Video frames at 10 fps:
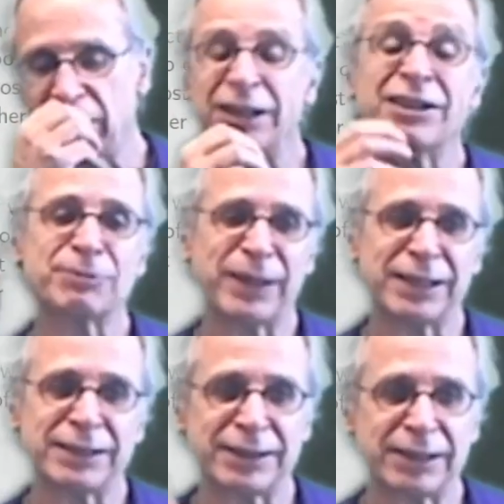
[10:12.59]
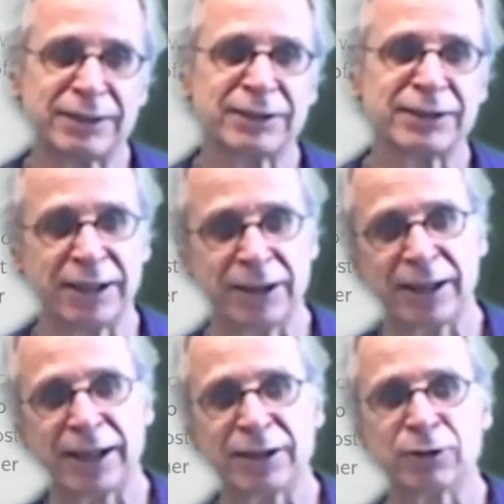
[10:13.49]
least better than any
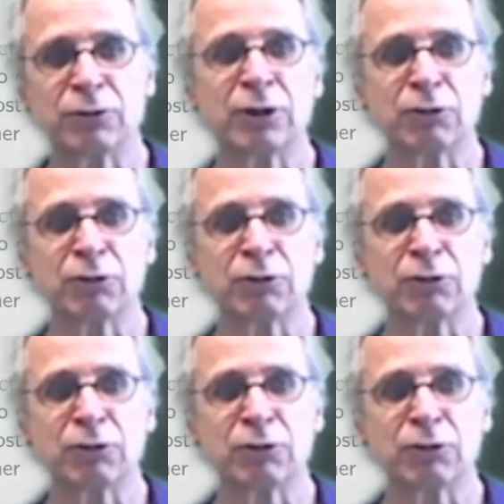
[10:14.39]
kind of